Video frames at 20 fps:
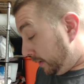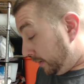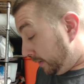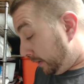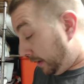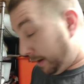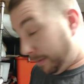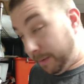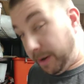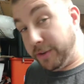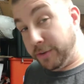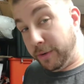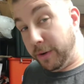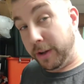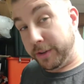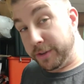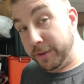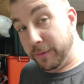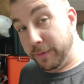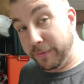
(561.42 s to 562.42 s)
Then I'm gonna do
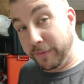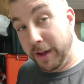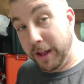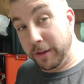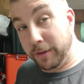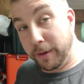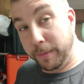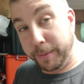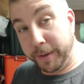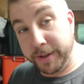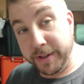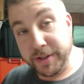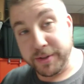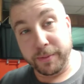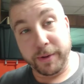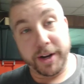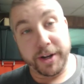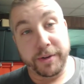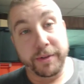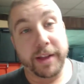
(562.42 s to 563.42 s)
I'll do a follow up on
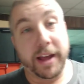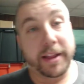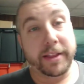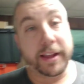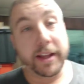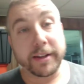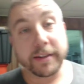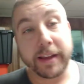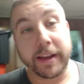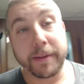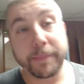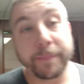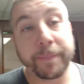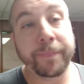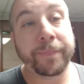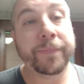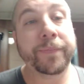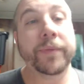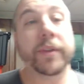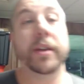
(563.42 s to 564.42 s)
this when I do that that day,
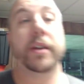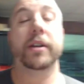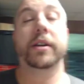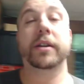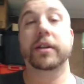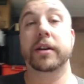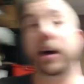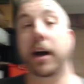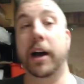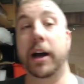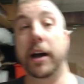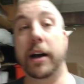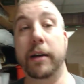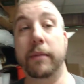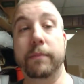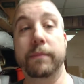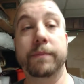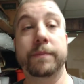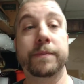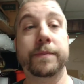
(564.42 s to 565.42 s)

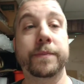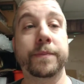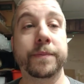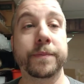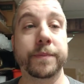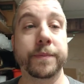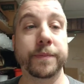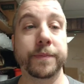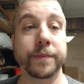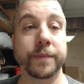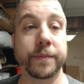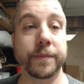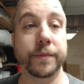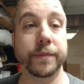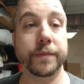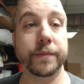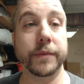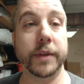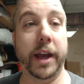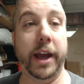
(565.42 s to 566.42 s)
um,
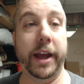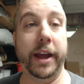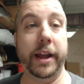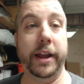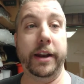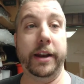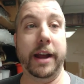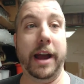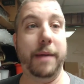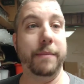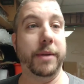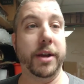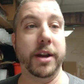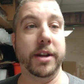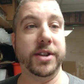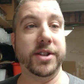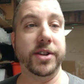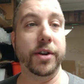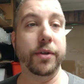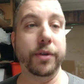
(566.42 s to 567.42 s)
and I'm
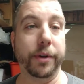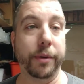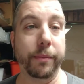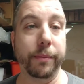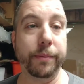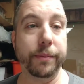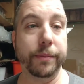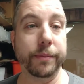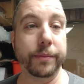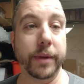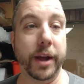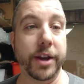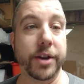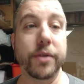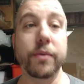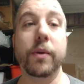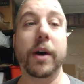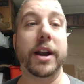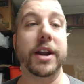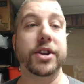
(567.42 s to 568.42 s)
gonna soak them. And
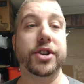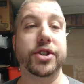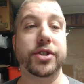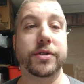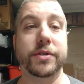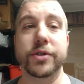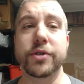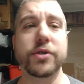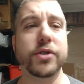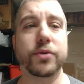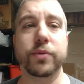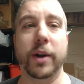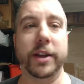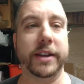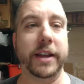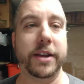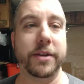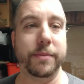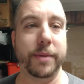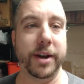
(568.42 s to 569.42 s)
you want to you just
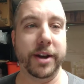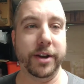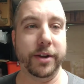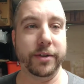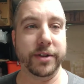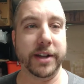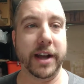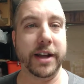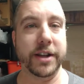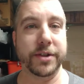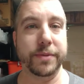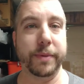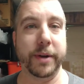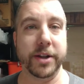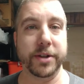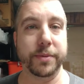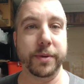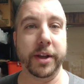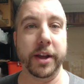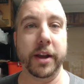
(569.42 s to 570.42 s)
want that humidity to go as high as you
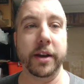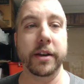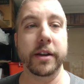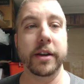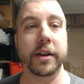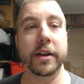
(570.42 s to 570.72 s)
possibly can